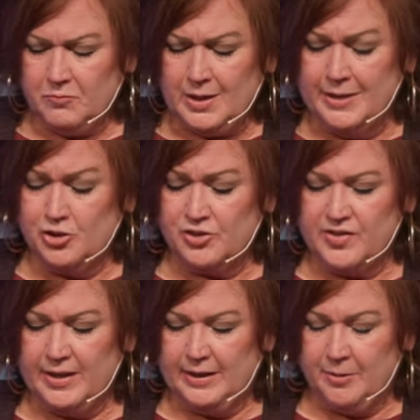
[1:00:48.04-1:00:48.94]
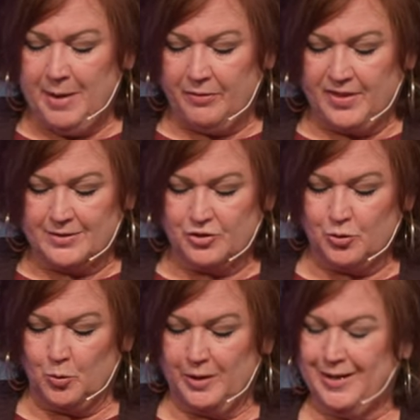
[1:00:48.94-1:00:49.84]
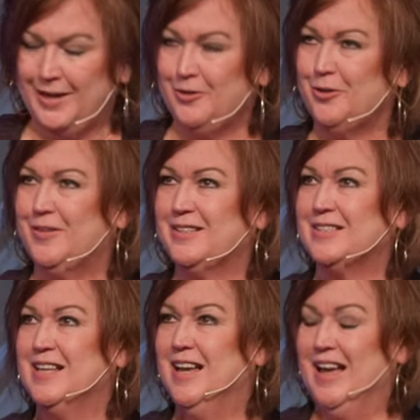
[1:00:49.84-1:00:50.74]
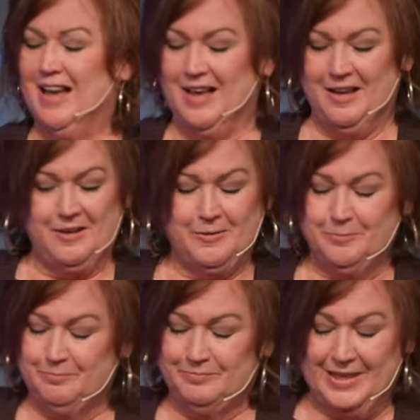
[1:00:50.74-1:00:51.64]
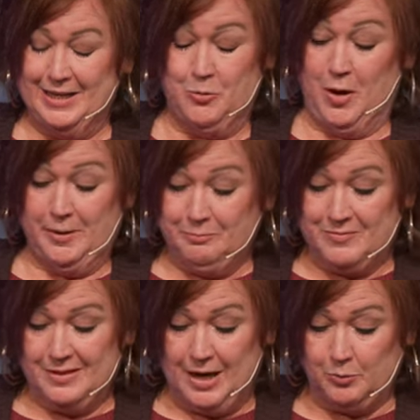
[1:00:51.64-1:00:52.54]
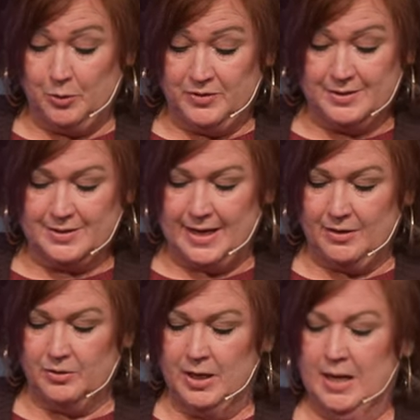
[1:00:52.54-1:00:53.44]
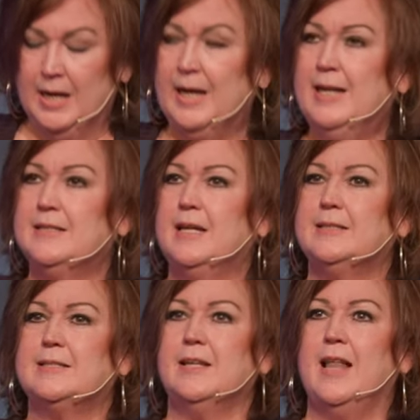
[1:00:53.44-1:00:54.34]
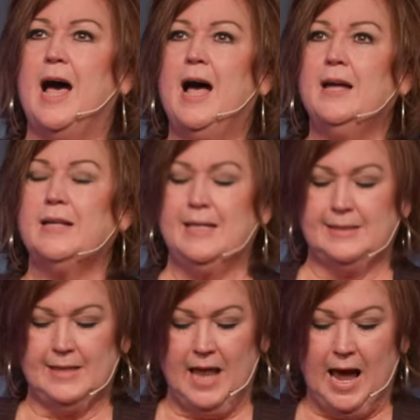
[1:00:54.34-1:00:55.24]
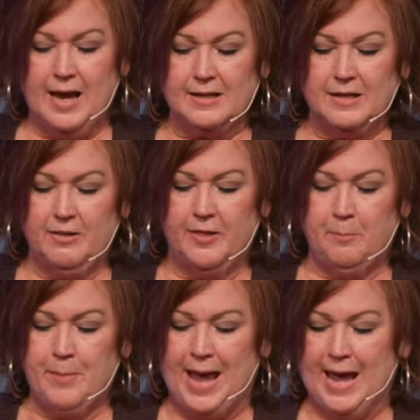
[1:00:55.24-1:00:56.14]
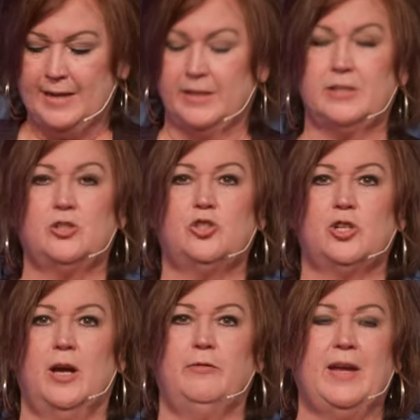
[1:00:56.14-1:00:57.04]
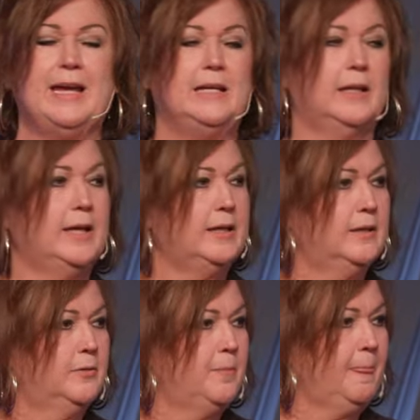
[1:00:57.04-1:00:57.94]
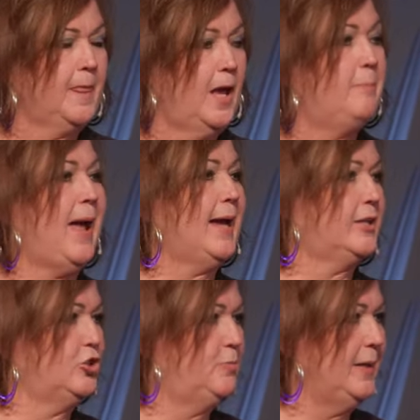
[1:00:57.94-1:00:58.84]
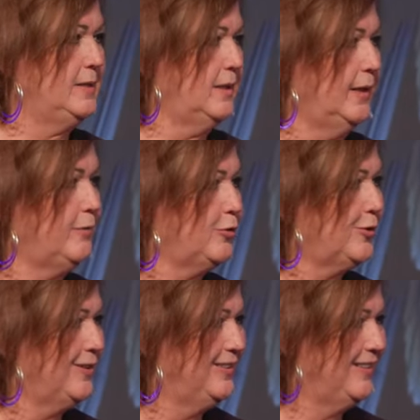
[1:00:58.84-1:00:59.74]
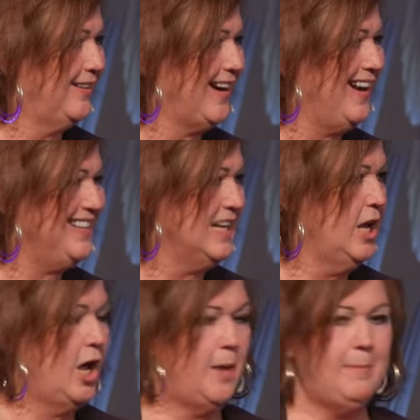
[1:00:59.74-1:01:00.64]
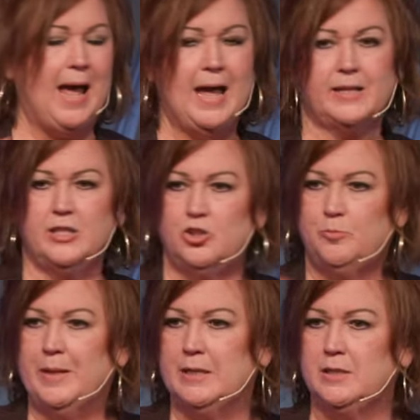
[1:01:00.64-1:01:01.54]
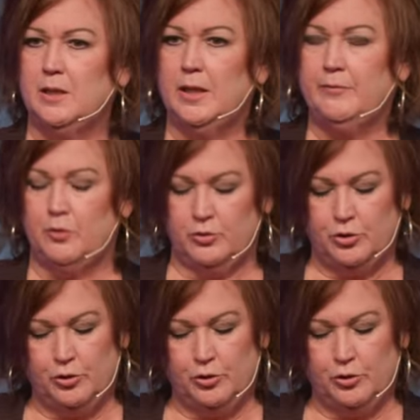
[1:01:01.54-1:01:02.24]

and just thinking about that story here, this, um, anyway, I wrote this down. It, it's like, it's like the package of healing, a package being delivered, all right? A package being delivered to